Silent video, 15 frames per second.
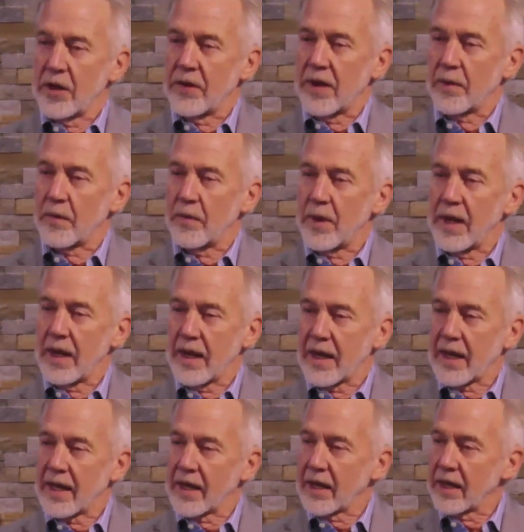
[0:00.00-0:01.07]
that we
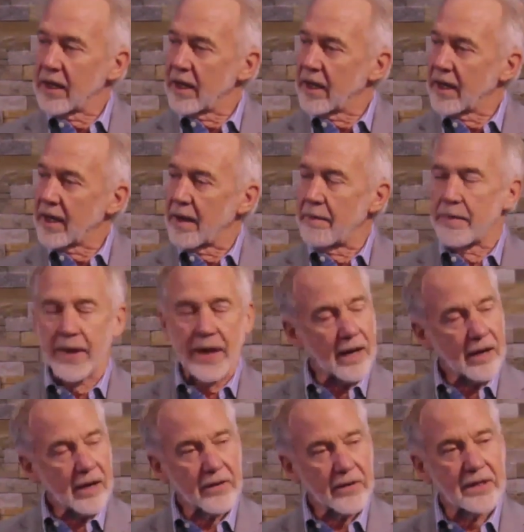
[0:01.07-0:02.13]
can
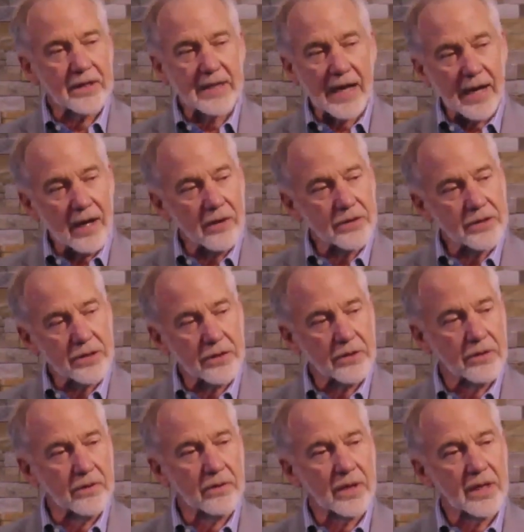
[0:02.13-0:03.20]
compare the Tao
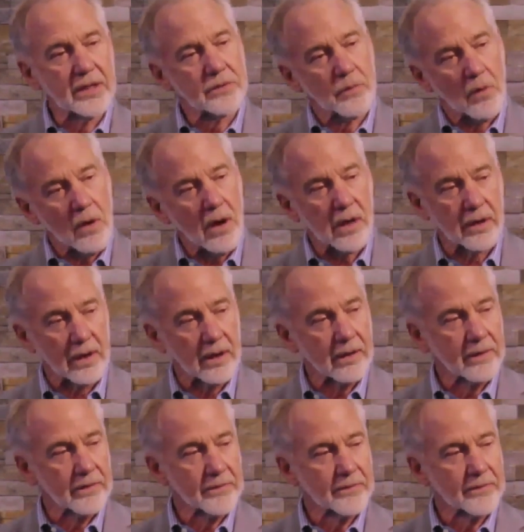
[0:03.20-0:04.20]
to is water,